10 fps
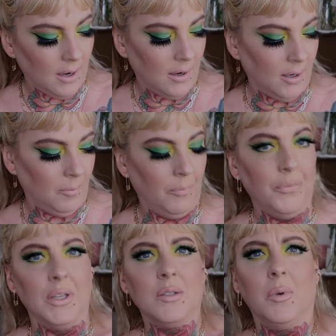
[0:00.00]
um,
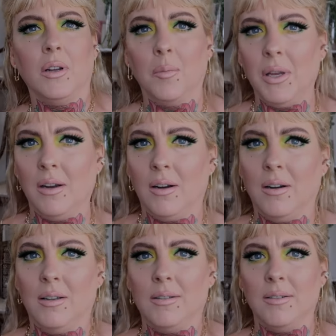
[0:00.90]
this one up here
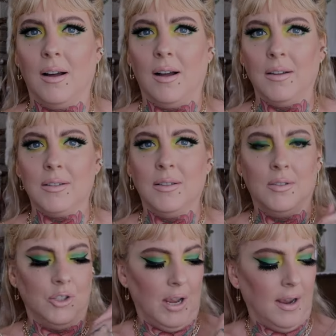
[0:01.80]
is not
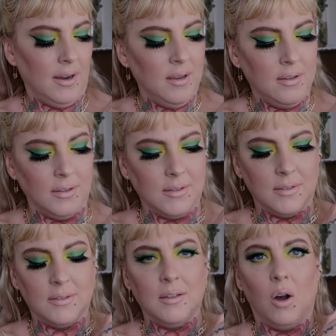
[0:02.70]
Jay.
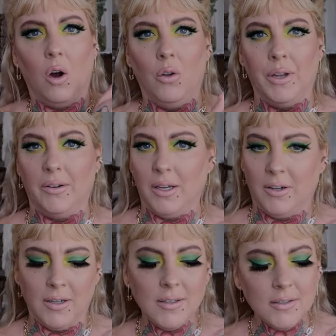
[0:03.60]
This all down
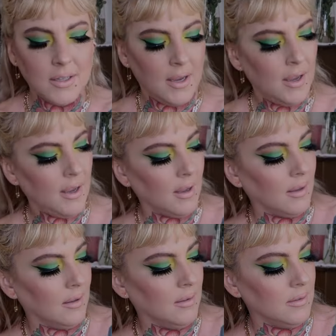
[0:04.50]
here is.
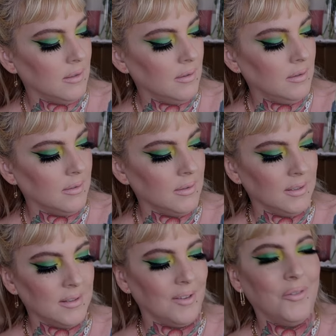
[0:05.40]
And that
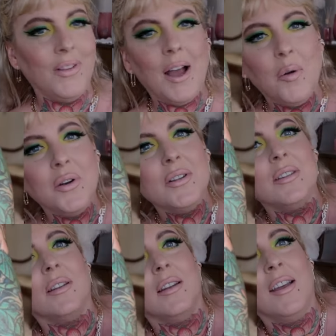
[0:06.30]
it's like flowers
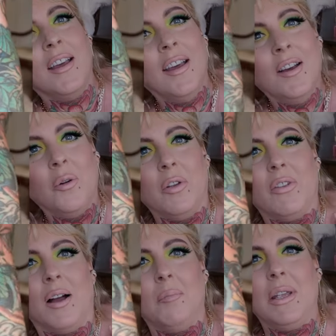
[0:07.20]
and we've
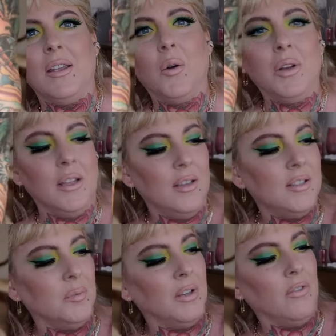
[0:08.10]
got
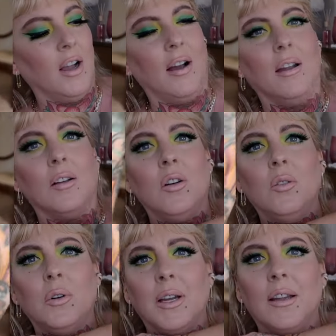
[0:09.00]
peonies, we've got a
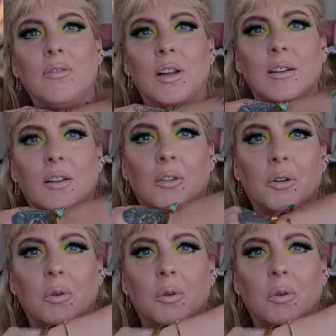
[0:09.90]
koi, I've got another